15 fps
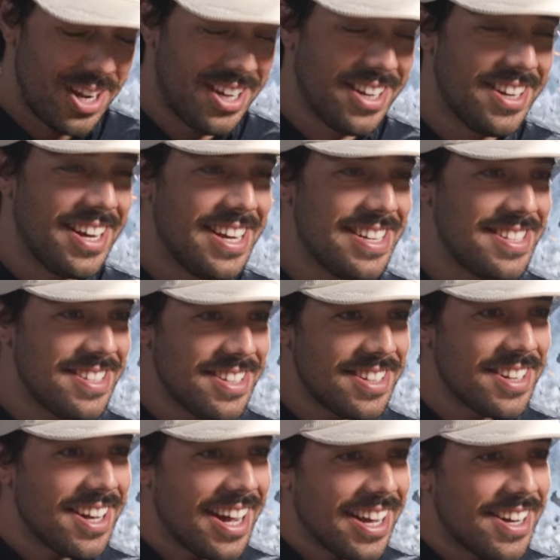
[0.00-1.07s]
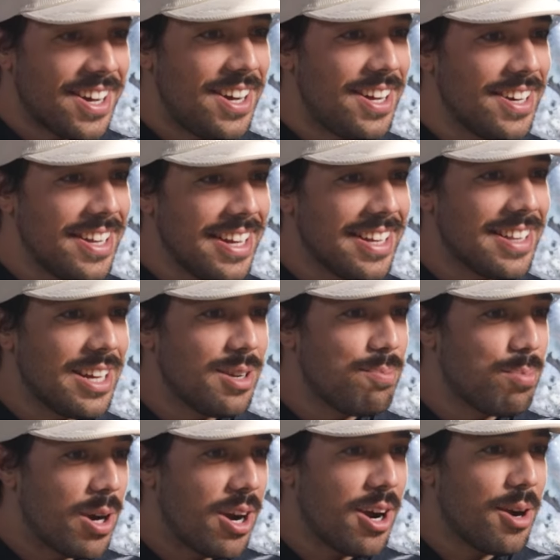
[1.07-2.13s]
recognize the iconic,
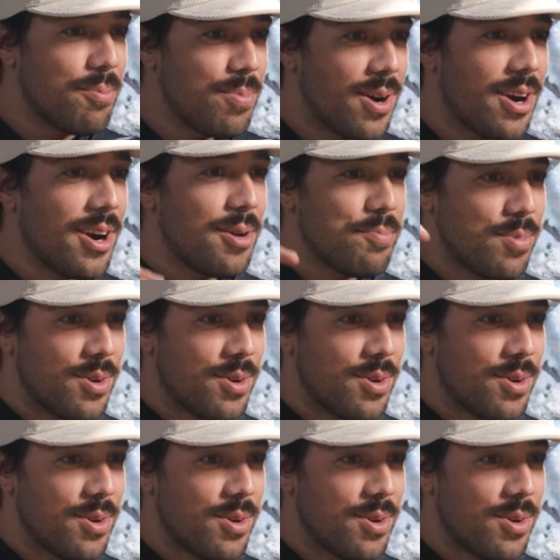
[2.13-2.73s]
like, bam, bam,